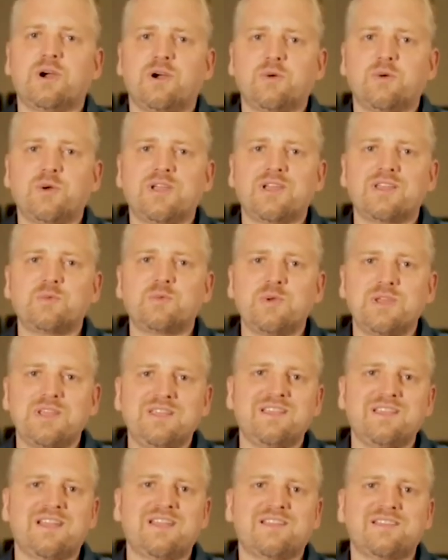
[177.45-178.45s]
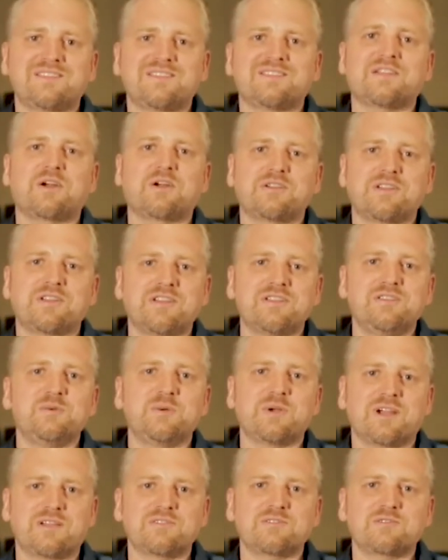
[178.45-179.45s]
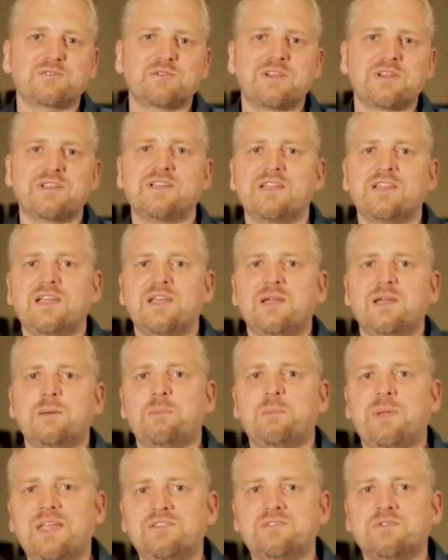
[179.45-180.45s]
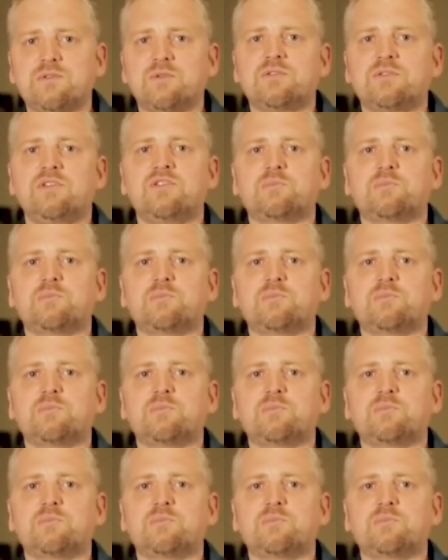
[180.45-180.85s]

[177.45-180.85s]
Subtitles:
How can we start a new country based on these